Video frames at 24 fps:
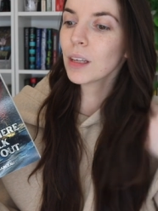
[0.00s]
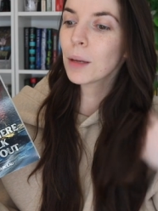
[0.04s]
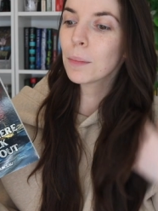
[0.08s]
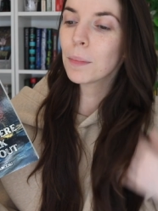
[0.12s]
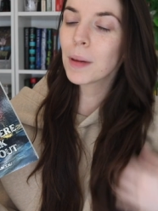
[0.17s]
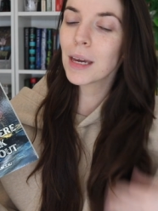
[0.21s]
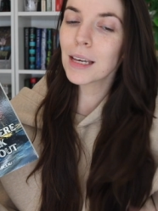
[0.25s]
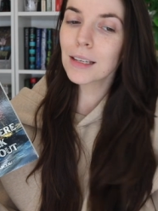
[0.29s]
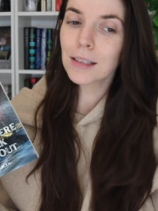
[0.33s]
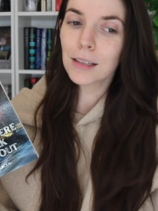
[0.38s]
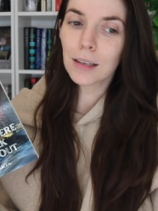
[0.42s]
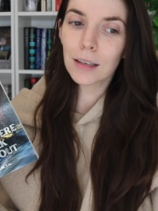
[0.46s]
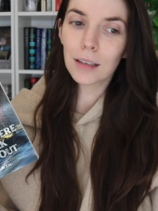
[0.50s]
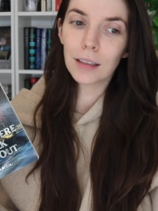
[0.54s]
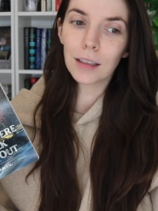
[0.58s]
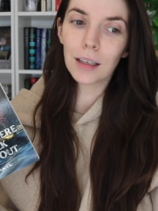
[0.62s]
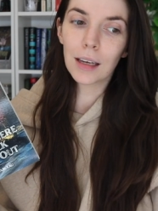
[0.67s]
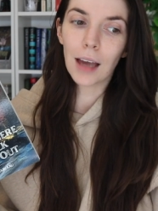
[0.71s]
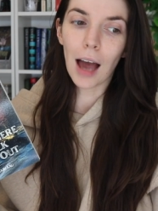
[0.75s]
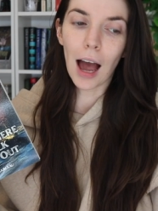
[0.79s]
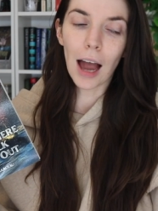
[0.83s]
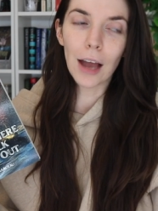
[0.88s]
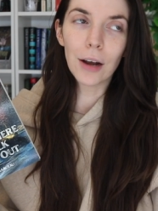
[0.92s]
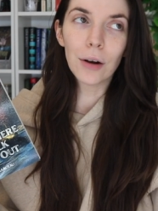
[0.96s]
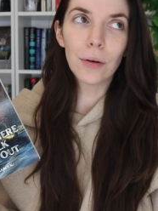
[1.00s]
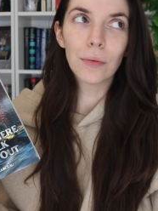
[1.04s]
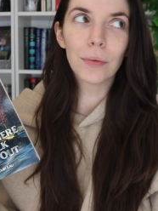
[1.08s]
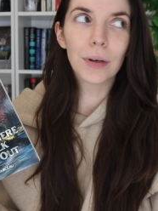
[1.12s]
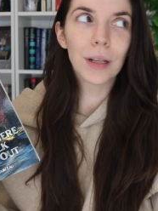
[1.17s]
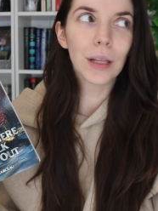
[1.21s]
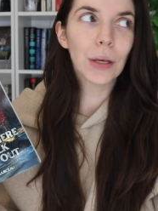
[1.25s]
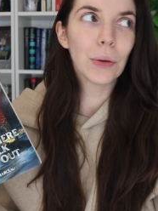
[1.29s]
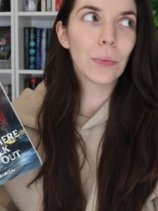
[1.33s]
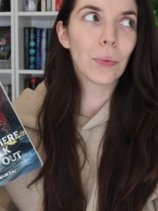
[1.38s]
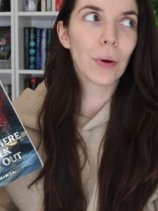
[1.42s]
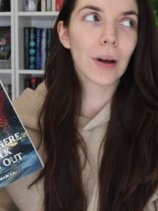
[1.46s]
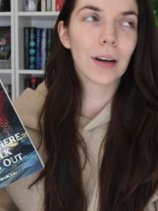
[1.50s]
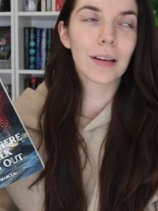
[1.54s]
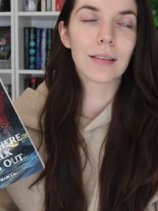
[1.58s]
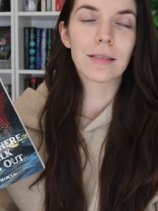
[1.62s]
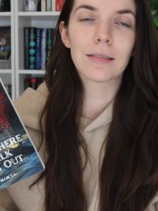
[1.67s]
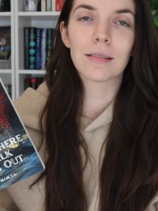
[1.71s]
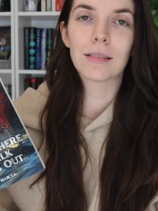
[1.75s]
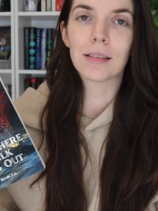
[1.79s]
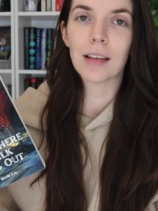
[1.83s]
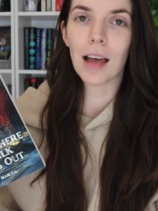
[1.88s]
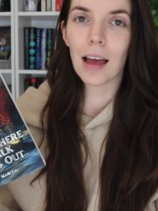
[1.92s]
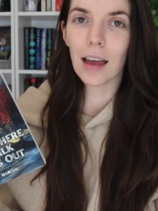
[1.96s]
basically, I don't really want to
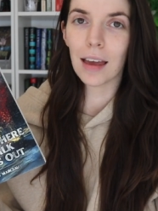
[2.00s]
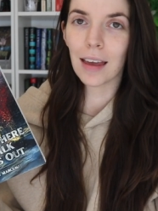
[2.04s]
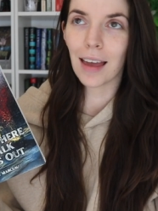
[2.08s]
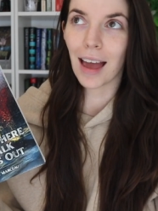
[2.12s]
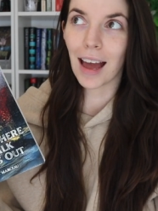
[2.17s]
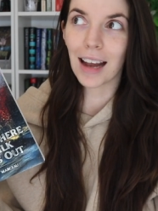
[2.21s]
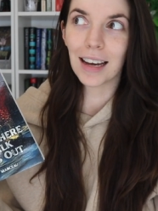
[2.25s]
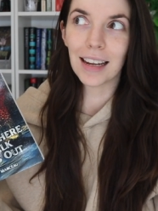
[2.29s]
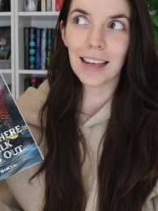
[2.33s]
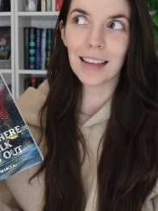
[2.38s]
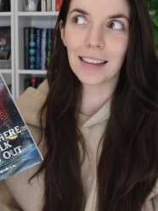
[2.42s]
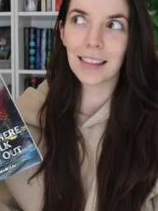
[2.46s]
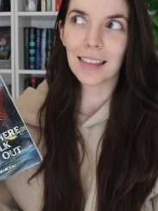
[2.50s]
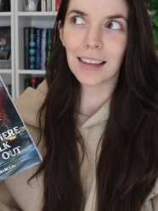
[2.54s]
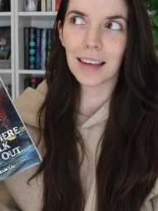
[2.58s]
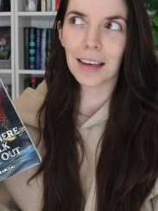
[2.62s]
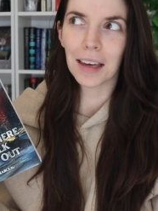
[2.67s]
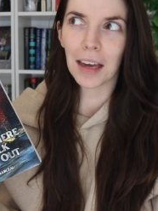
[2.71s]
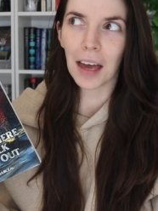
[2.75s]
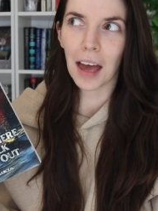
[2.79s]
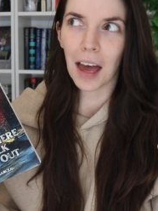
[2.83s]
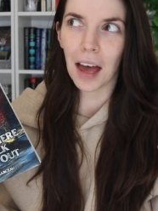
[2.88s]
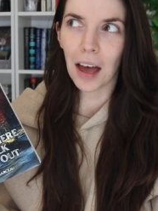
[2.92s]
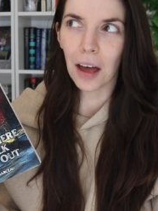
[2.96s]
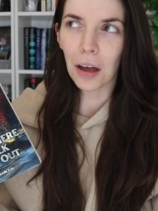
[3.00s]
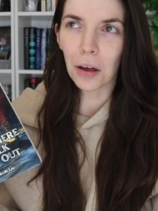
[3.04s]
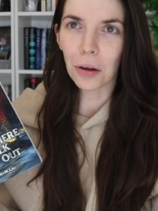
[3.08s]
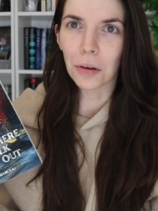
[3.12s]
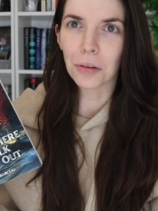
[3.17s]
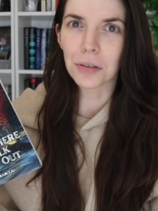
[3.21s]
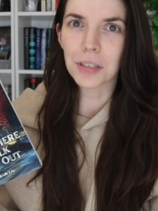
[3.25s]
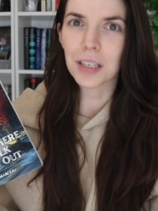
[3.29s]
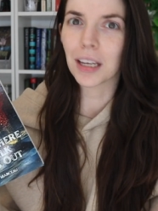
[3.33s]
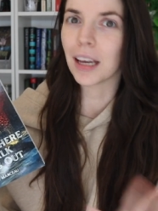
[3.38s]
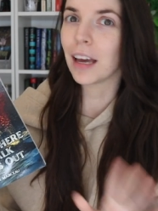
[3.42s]
say anything else.